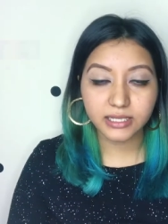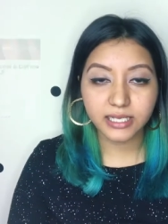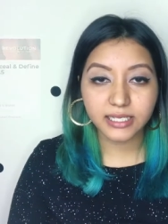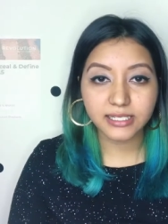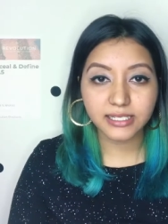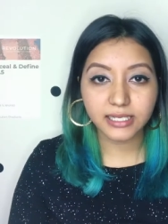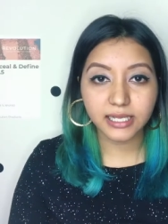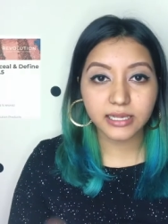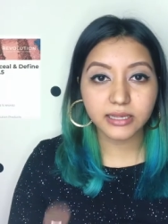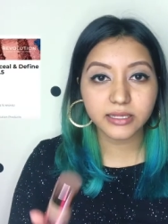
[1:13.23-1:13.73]
they
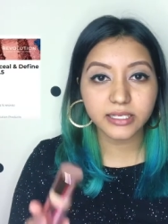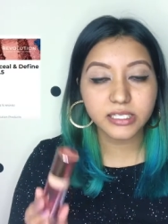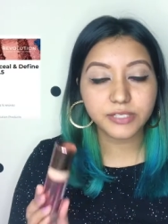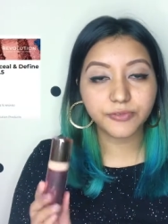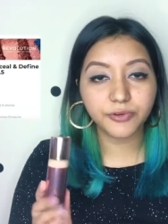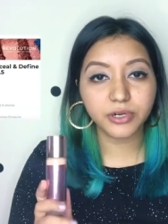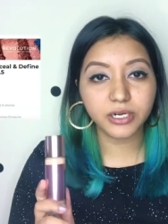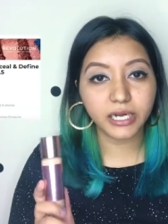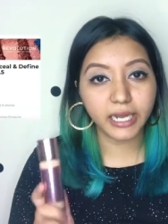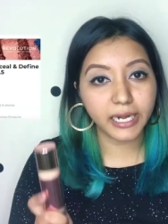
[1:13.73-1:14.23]
sell this
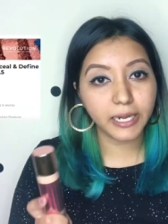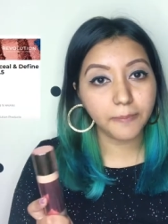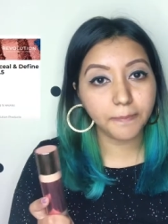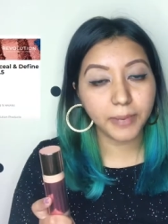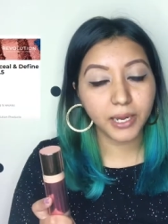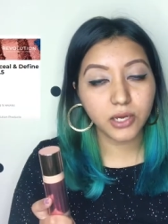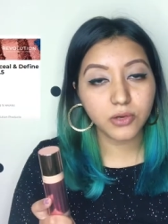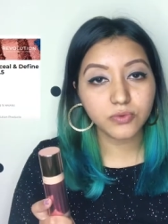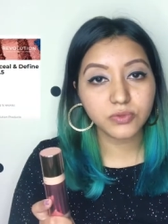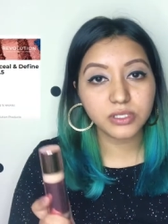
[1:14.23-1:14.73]
for 9
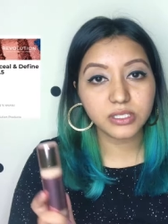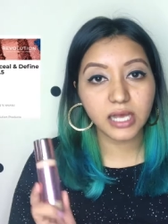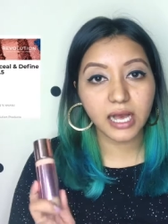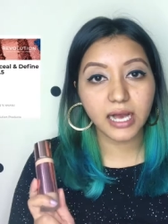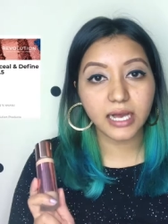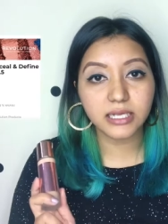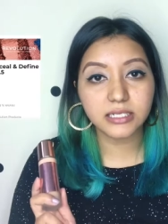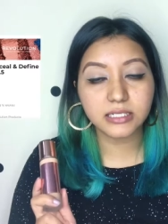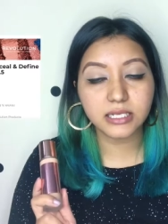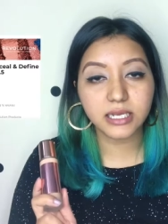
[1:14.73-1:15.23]
pounds
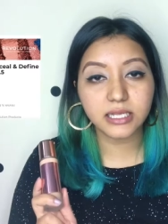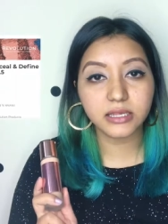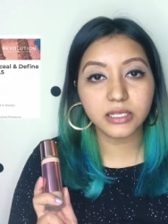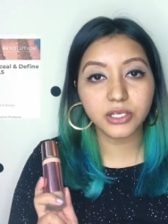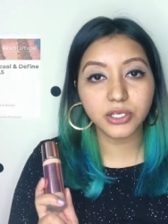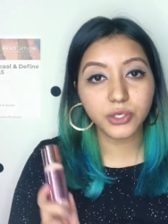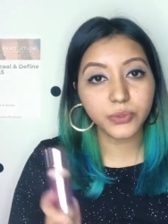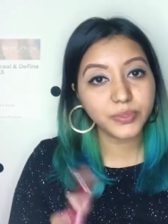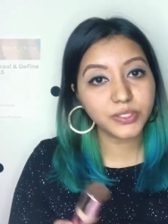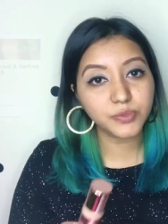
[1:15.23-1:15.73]
and in
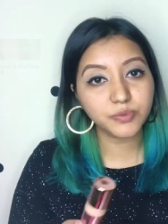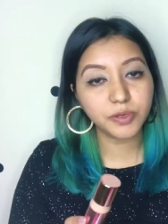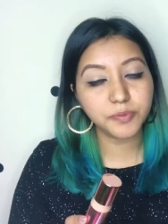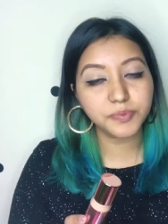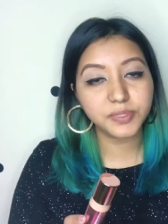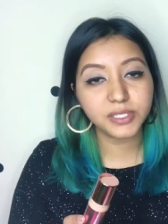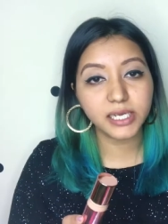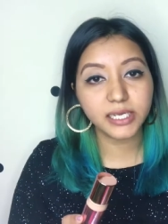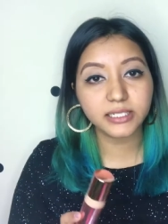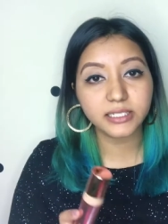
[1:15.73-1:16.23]
the US
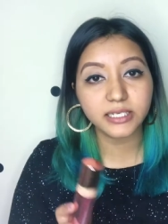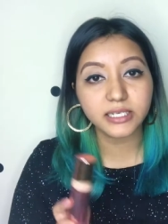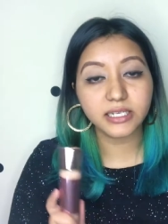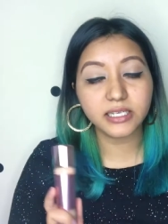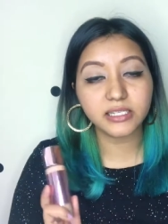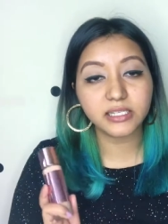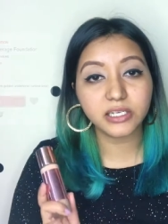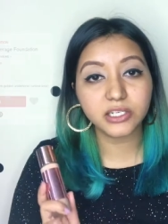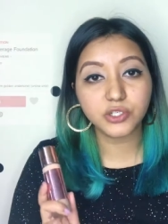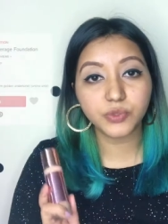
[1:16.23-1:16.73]
website, it
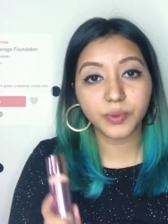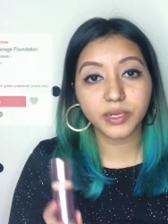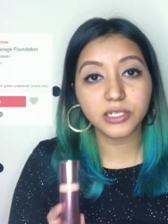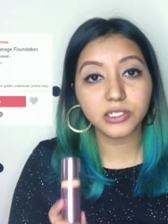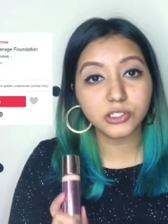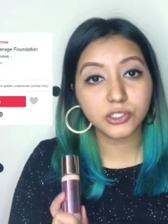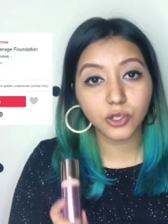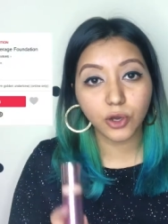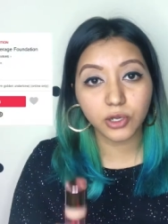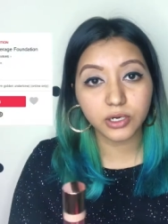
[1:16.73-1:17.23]
is
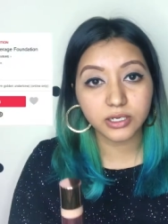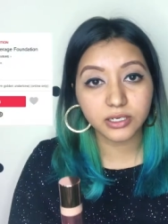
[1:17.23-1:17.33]
$12